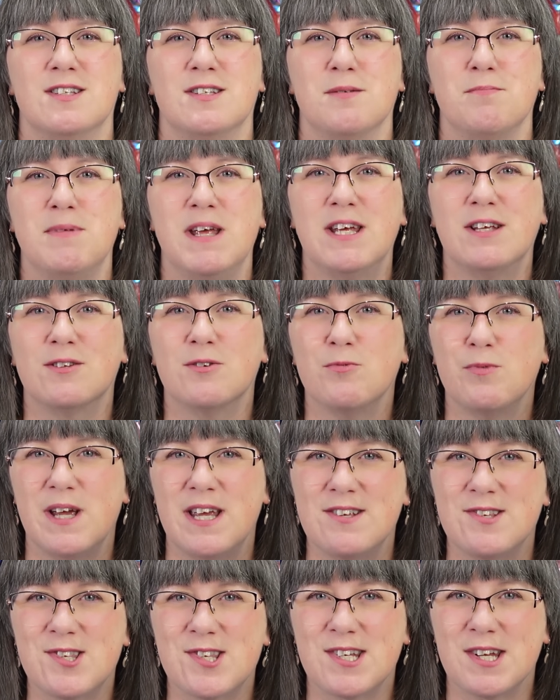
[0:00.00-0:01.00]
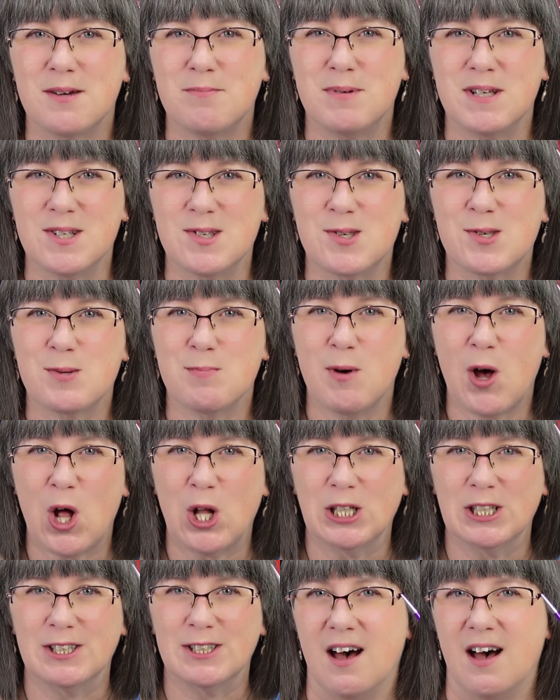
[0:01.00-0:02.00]
make the waist a bit
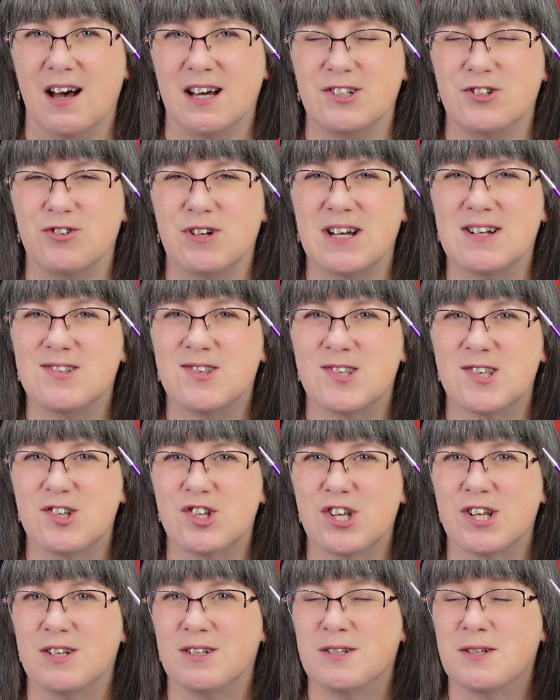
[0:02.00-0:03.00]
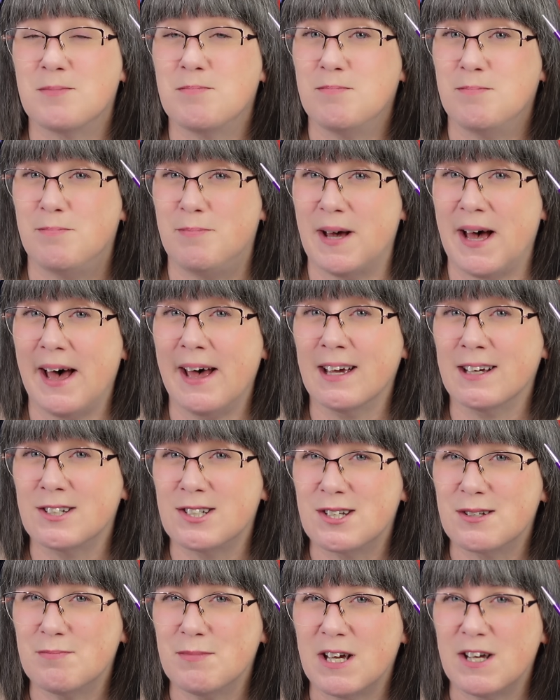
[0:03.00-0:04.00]
smaller. I transitioned back
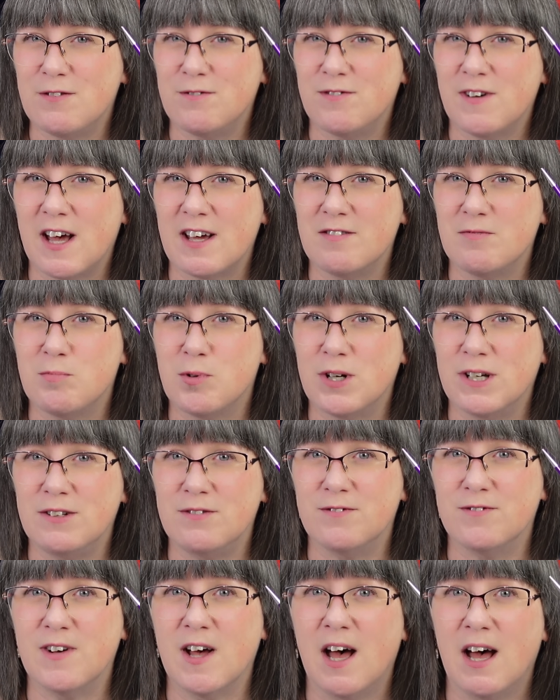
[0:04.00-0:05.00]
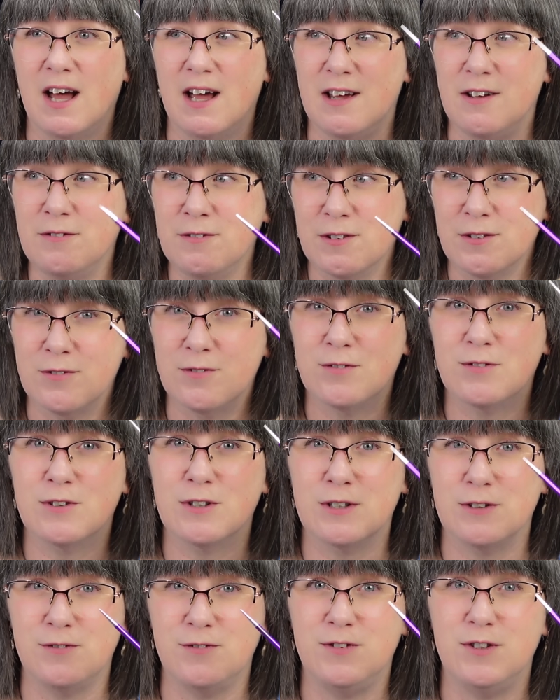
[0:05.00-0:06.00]
to my 5.5
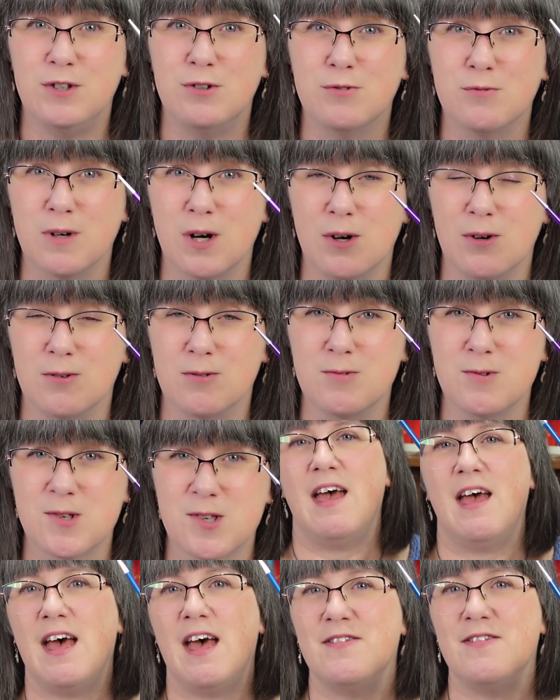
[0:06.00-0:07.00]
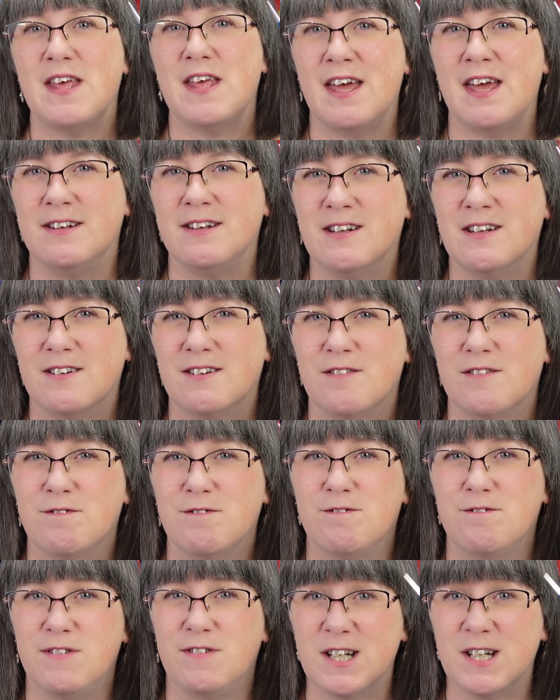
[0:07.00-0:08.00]
for a few rows and then
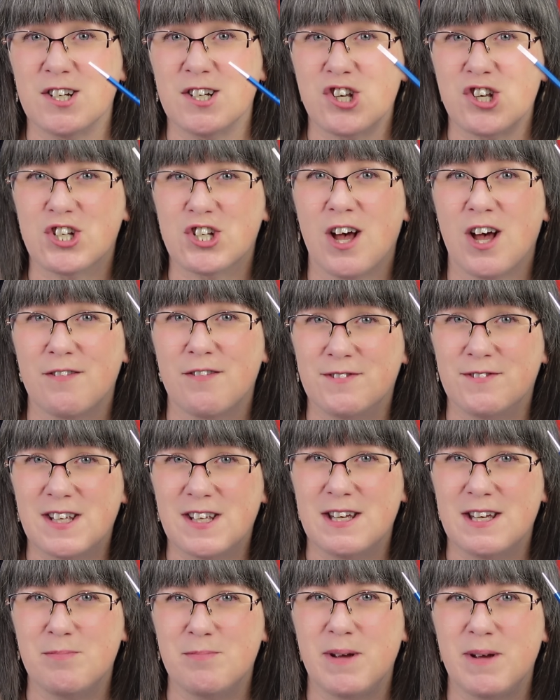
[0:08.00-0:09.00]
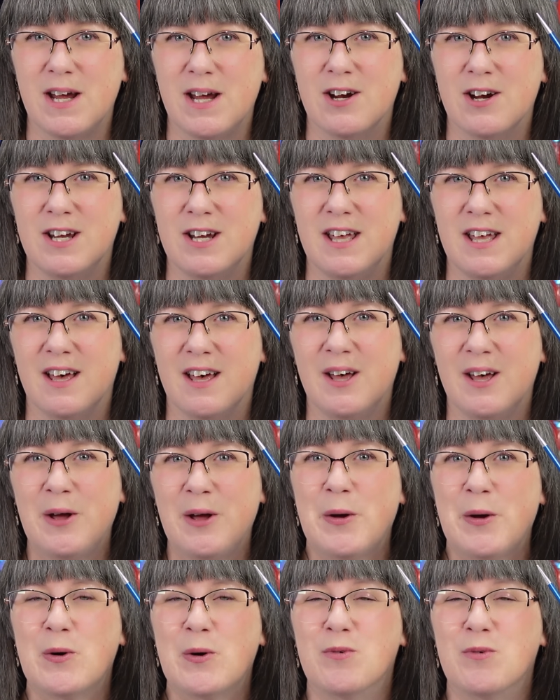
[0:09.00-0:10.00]
finished off the hip area
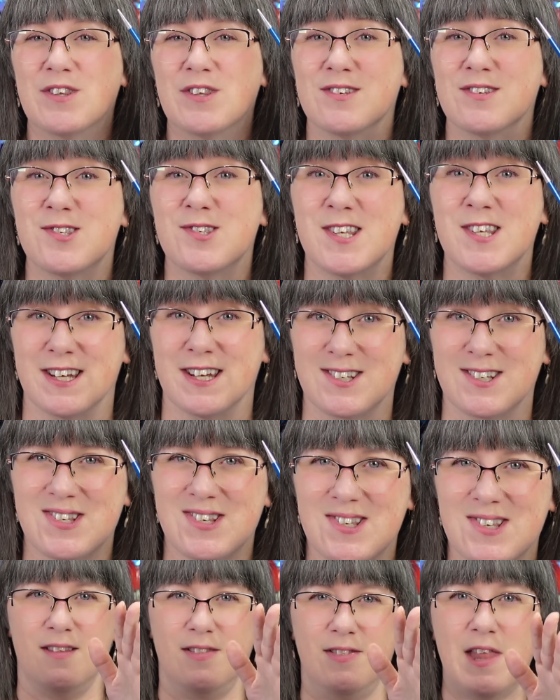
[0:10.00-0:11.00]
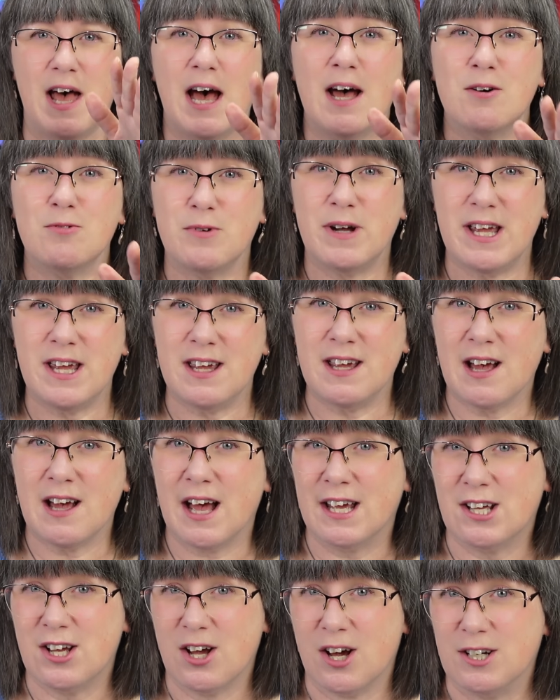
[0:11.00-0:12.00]
with a 6. That way
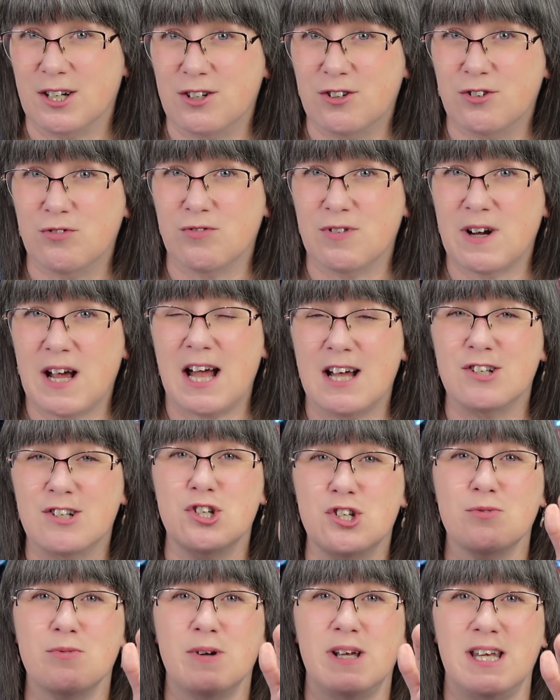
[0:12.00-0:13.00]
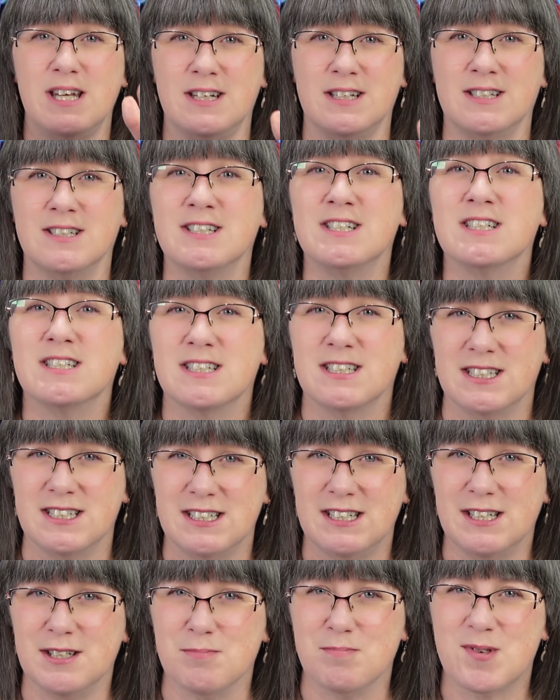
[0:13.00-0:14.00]
I got a graduated
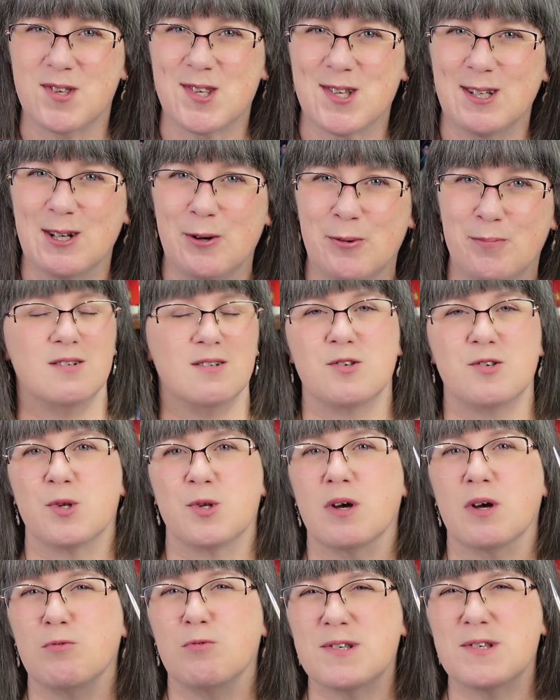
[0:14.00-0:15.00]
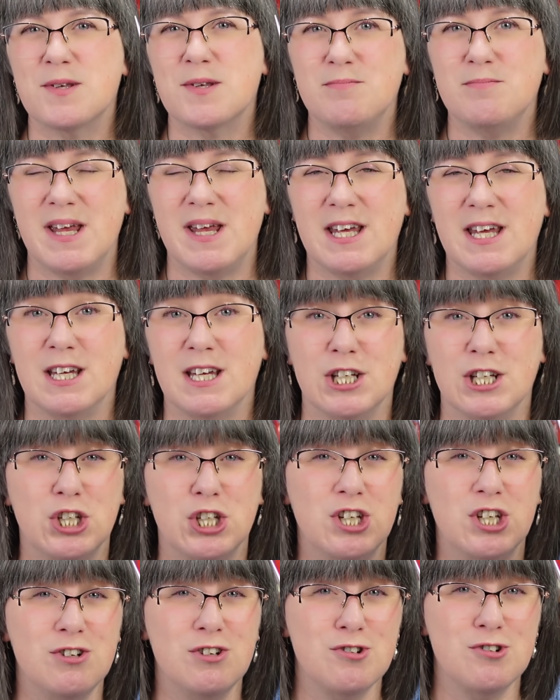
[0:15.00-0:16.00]
hip slope. So I wasn't making a
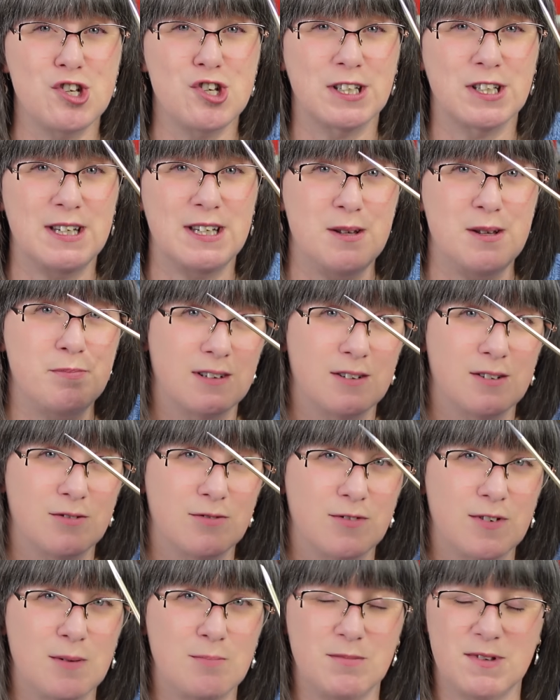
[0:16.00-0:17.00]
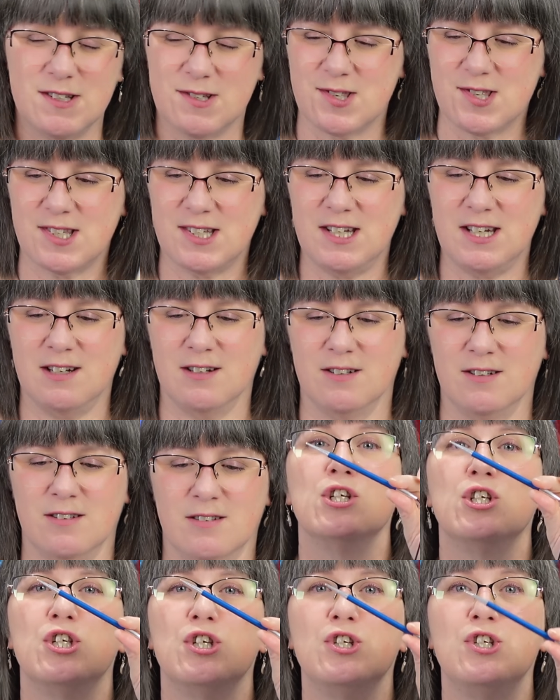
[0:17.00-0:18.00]
huge leap from this
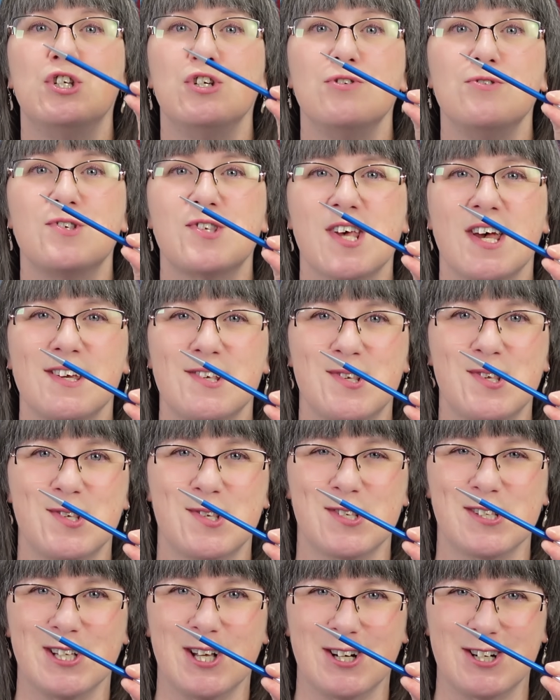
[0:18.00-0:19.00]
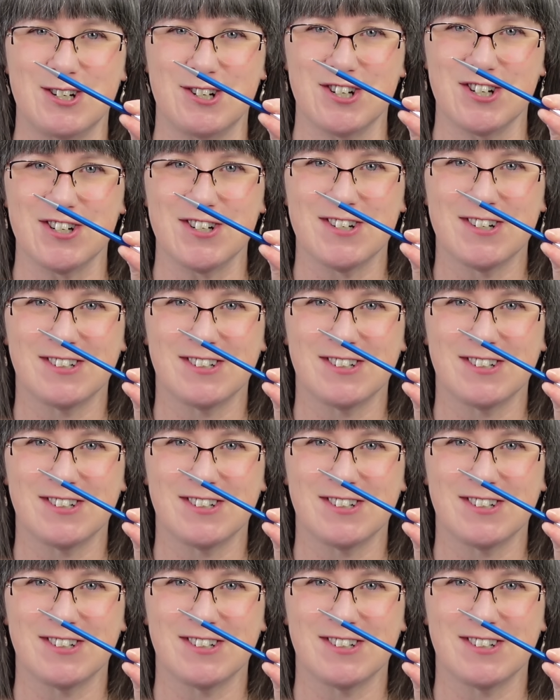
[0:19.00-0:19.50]
needle to 2 sizes larger.